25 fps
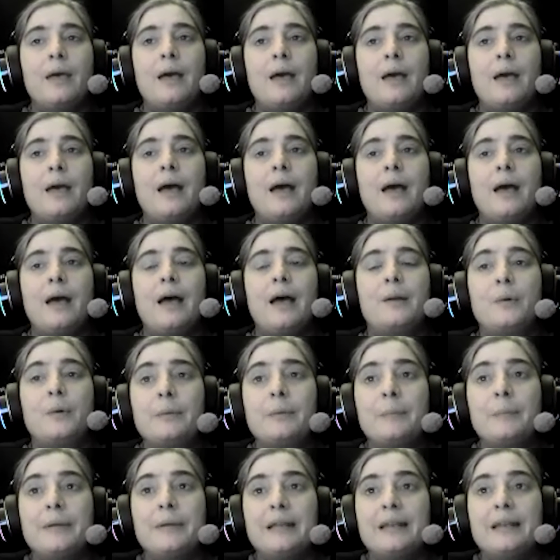And we
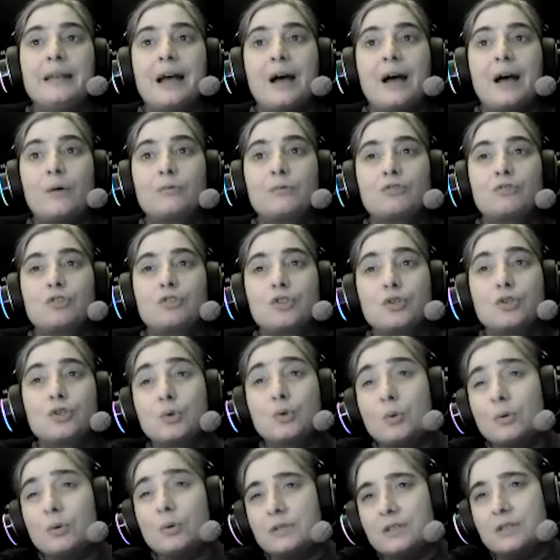will be now
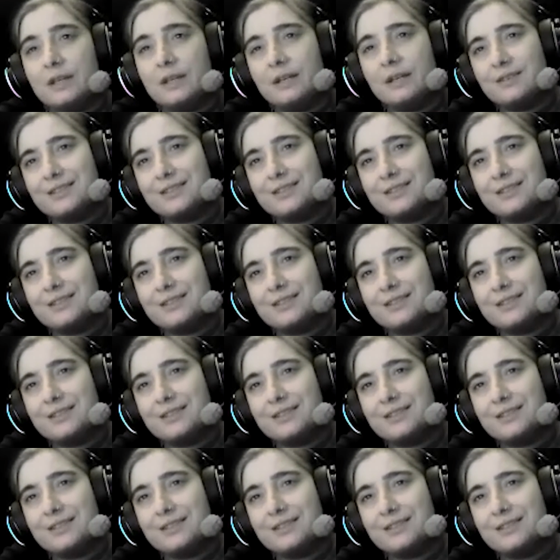choosing a